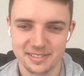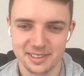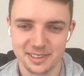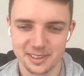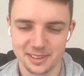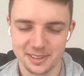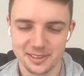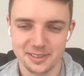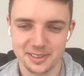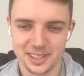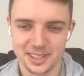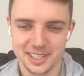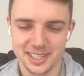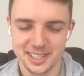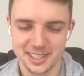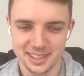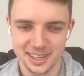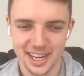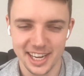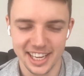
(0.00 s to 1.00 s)
cool. It's
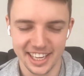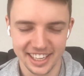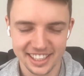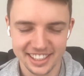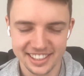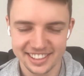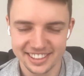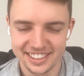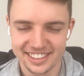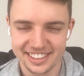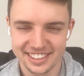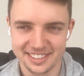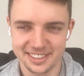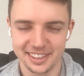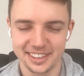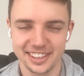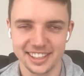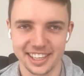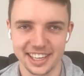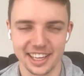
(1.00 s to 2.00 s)
exciting.
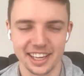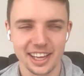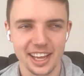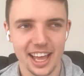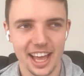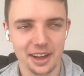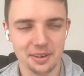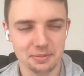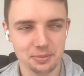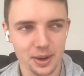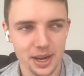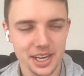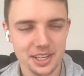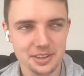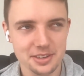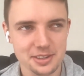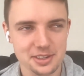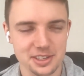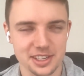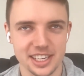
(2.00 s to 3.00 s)
Certainly. Where do
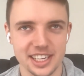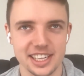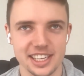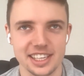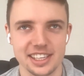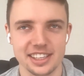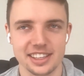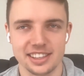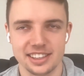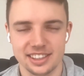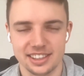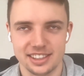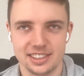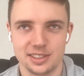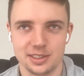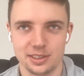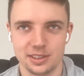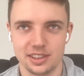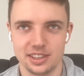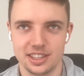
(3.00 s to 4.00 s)
you see?
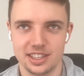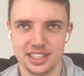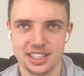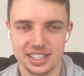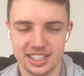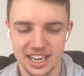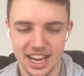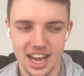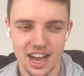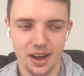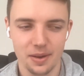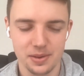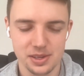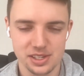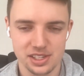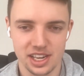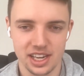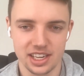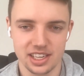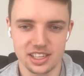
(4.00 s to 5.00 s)
So the DAO
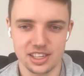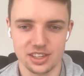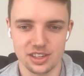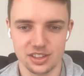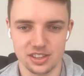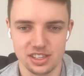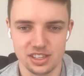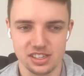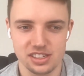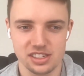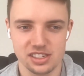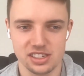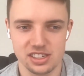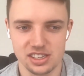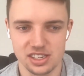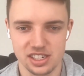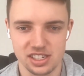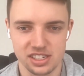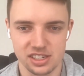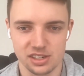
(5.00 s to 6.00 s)
is like this
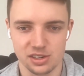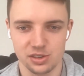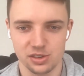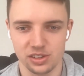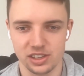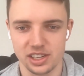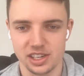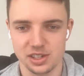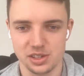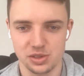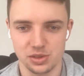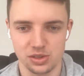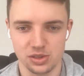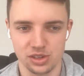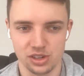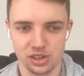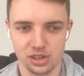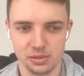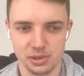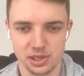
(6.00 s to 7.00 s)
decentralized
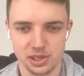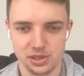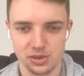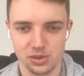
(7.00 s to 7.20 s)
autonomous